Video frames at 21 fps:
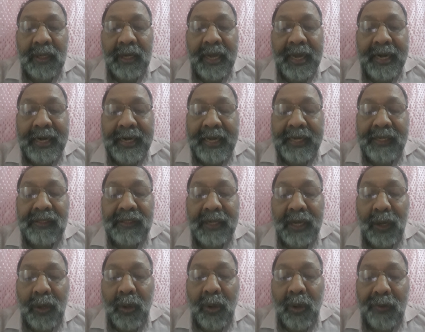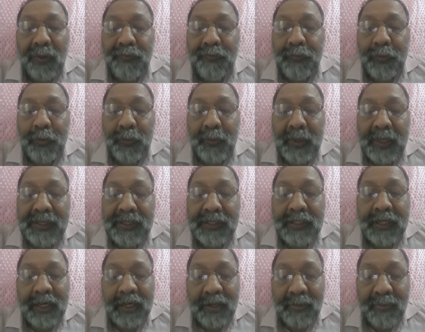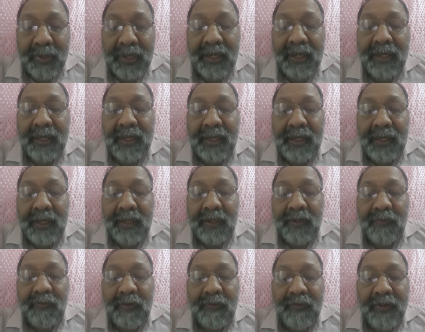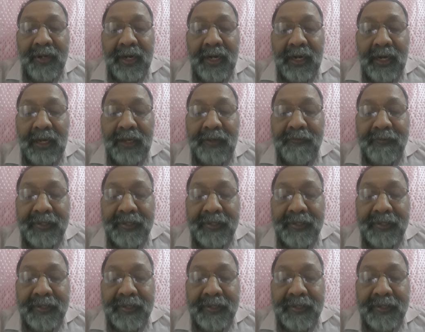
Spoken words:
and I thank of you for listening me. We were dealing